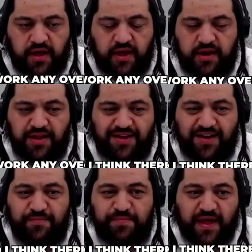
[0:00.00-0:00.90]
And
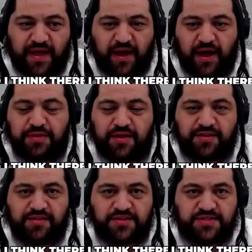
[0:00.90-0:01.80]
I
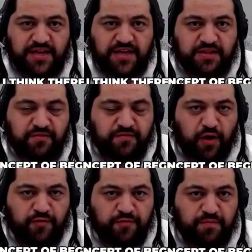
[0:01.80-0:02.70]
think there's a concept
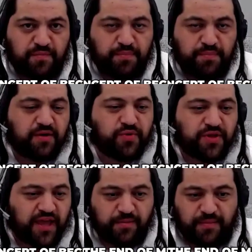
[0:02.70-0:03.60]
of begin
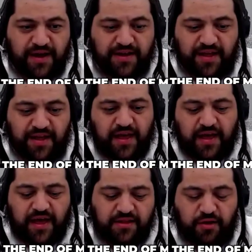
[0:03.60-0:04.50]
with the end in mind.
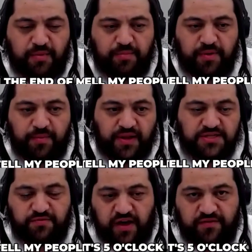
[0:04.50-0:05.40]
I tell my people
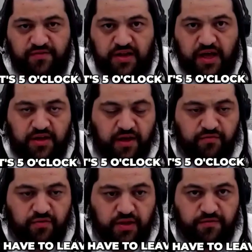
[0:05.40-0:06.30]
is 5 o'clock, you
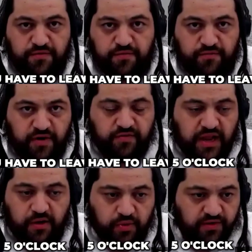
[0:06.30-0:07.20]
have to leave. 5
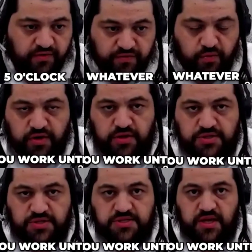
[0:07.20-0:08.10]
o'clock, whatever, if you work
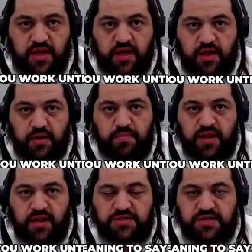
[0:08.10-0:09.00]
until 6.
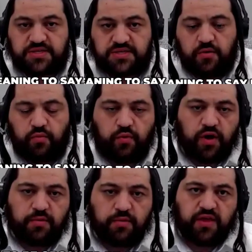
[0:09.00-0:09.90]
Meaning to say is, we
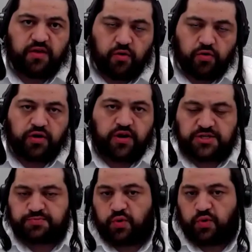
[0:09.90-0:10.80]
want to be
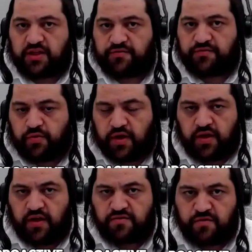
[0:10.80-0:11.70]
organized, proactive.
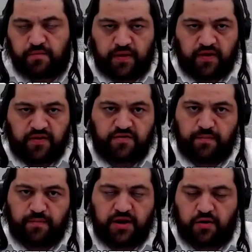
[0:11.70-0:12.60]
It's
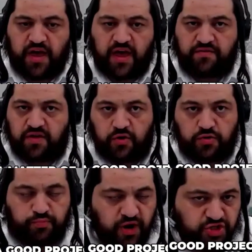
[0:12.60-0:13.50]
a matter of having a
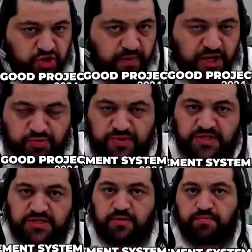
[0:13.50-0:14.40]
good project
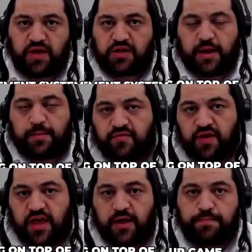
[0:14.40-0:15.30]
management system, being on top of
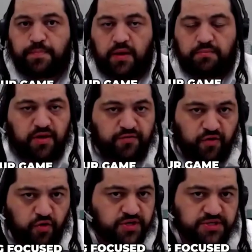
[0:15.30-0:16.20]
your game, being
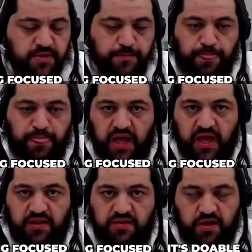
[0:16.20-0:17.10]
focused,
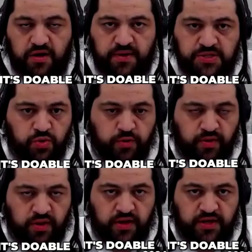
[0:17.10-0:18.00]
and it's
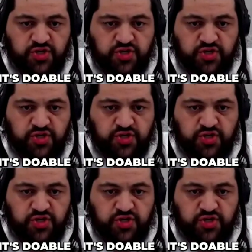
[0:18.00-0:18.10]
doable.